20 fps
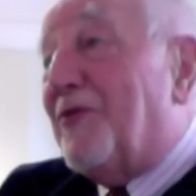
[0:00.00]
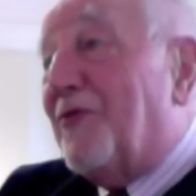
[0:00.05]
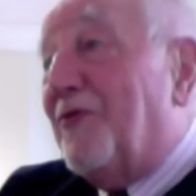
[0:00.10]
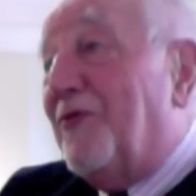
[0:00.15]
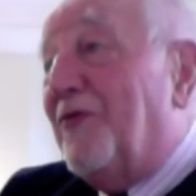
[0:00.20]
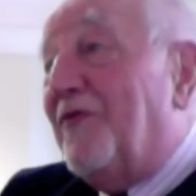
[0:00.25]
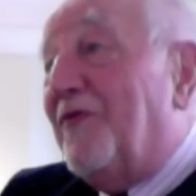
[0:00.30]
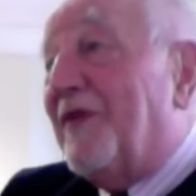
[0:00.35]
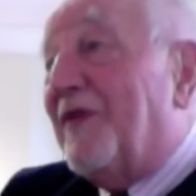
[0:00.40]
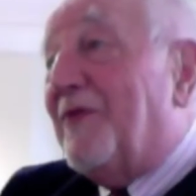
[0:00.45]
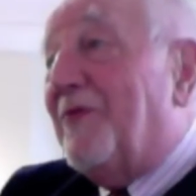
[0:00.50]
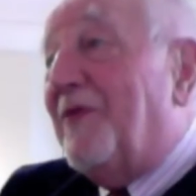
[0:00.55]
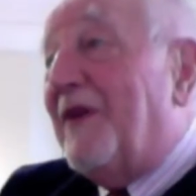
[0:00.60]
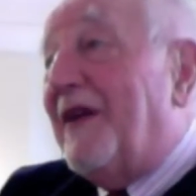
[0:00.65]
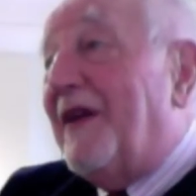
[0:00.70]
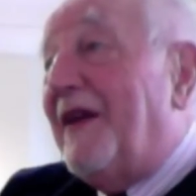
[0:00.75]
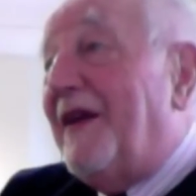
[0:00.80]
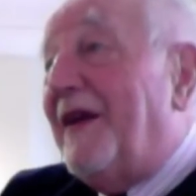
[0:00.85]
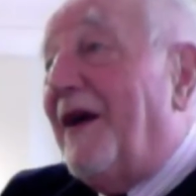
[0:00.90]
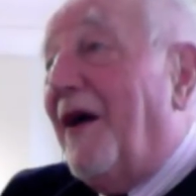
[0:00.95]
And I put
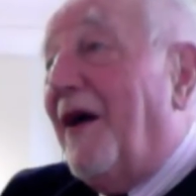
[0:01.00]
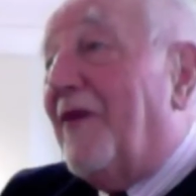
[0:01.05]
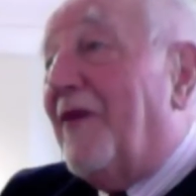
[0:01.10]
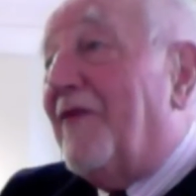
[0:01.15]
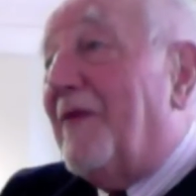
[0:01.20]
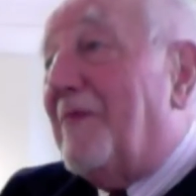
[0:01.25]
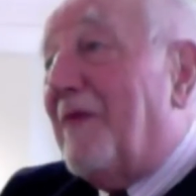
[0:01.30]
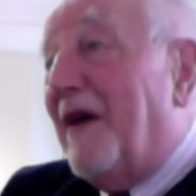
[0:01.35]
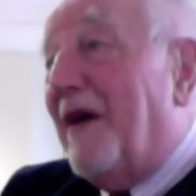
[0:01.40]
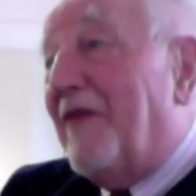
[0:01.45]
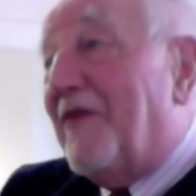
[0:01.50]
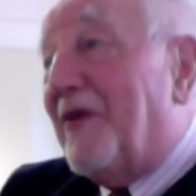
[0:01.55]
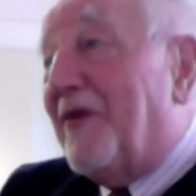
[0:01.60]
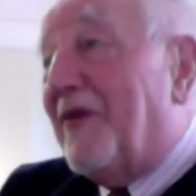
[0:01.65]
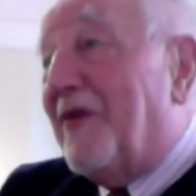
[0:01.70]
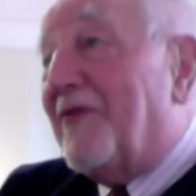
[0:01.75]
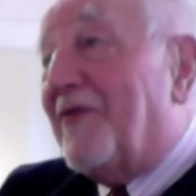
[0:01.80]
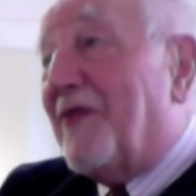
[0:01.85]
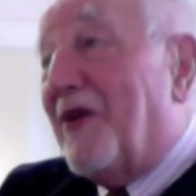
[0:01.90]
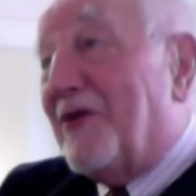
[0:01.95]
in a footnote,
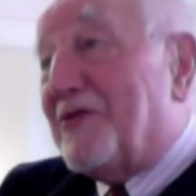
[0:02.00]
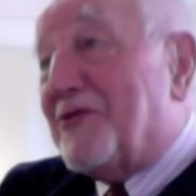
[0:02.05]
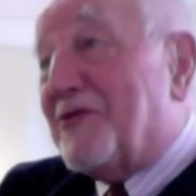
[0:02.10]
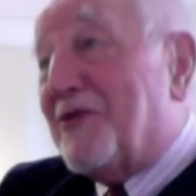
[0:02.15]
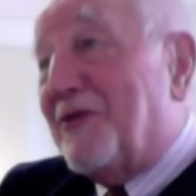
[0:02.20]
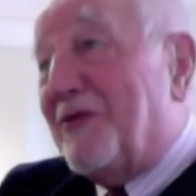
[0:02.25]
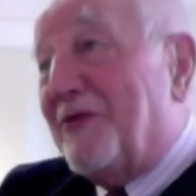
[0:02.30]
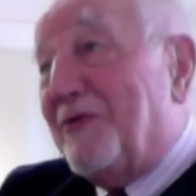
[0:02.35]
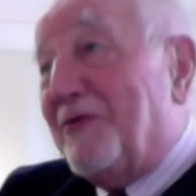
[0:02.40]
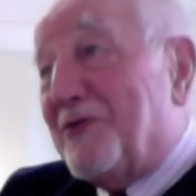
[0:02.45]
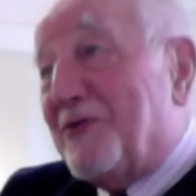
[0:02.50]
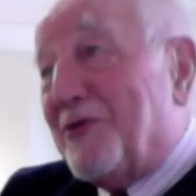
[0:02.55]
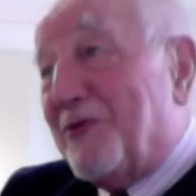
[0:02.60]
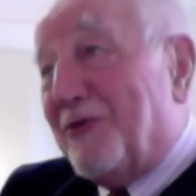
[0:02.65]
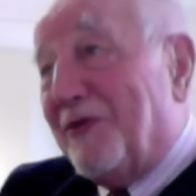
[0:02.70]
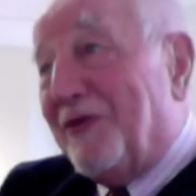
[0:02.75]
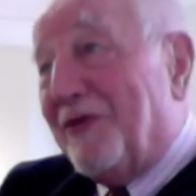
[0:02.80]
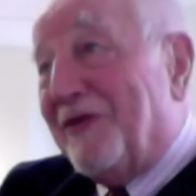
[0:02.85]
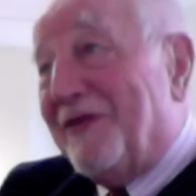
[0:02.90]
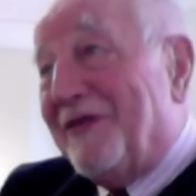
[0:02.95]
yes, it may
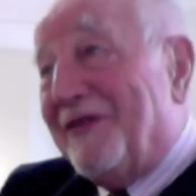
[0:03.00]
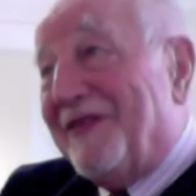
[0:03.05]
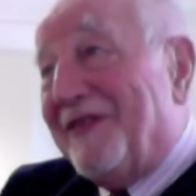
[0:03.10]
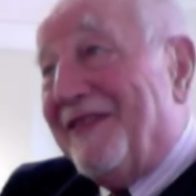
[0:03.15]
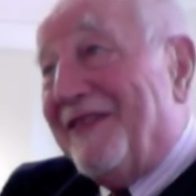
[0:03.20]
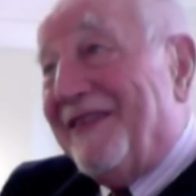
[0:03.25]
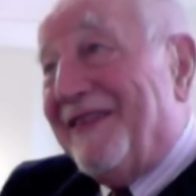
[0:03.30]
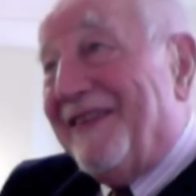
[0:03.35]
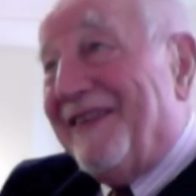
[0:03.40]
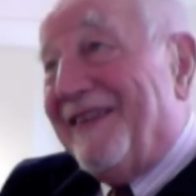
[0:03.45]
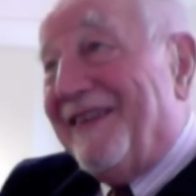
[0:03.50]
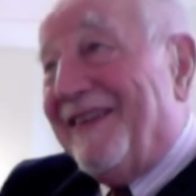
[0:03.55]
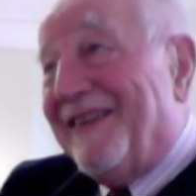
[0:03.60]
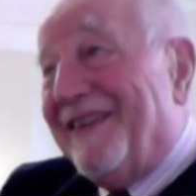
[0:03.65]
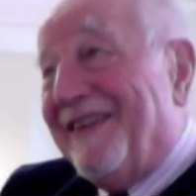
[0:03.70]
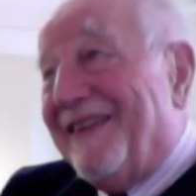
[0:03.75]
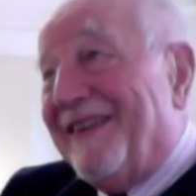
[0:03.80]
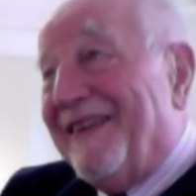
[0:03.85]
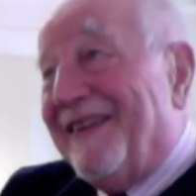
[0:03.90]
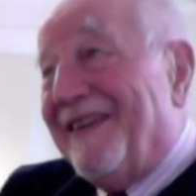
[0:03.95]
be true that
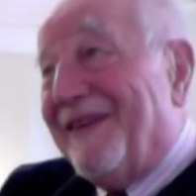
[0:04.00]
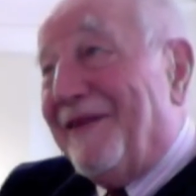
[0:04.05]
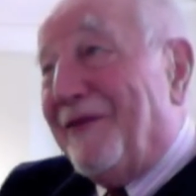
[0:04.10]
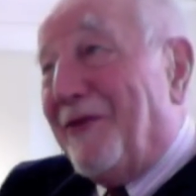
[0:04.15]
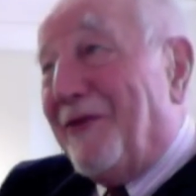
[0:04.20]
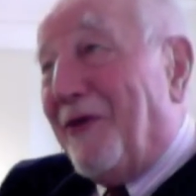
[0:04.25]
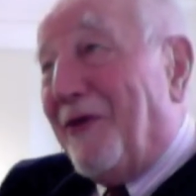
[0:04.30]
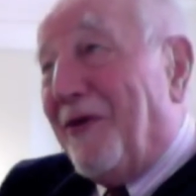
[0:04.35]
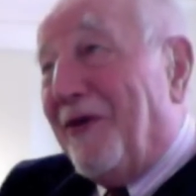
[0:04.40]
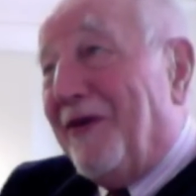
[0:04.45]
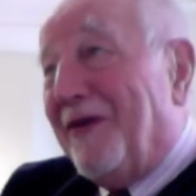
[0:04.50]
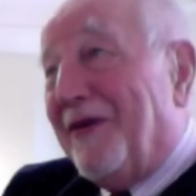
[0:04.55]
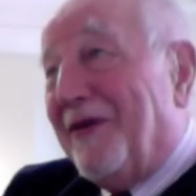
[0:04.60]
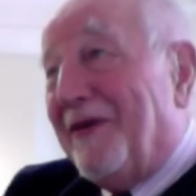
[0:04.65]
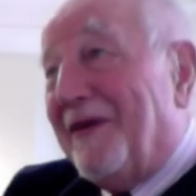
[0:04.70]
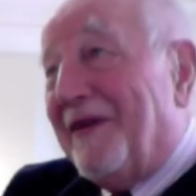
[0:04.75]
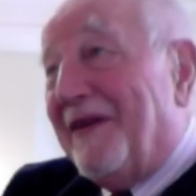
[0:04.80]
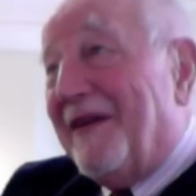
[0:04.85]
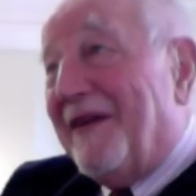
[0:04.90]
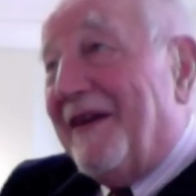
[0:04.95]
we are the mother
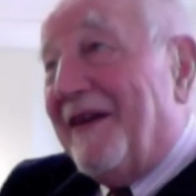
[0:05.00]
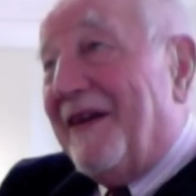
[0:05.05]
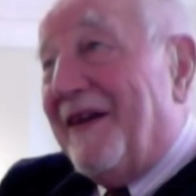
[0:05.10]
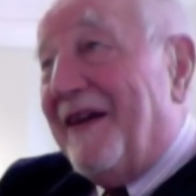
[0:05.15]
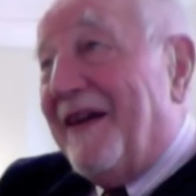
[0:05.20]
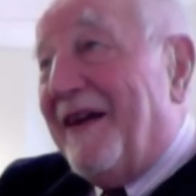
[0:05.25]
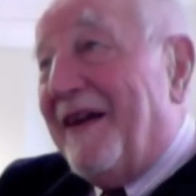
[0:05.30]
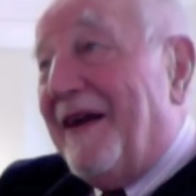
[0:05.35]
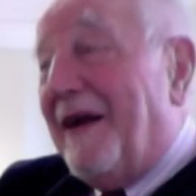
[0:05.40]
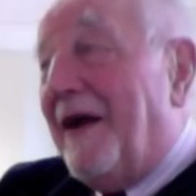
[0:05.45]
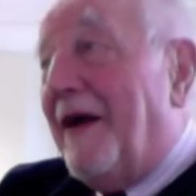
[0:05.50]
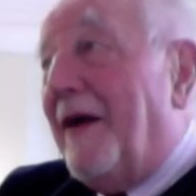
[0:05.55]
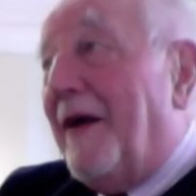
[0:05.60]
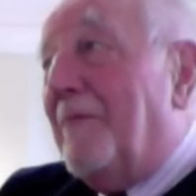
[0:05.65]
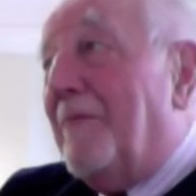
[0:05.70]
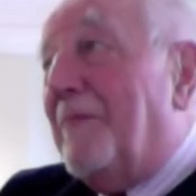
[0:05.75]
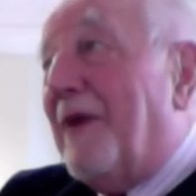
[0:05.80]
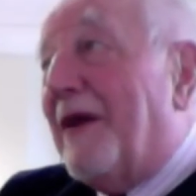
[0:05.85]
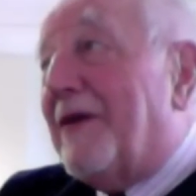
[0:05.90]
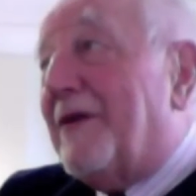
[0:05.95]
of
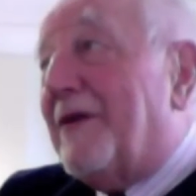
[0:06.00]
constitutional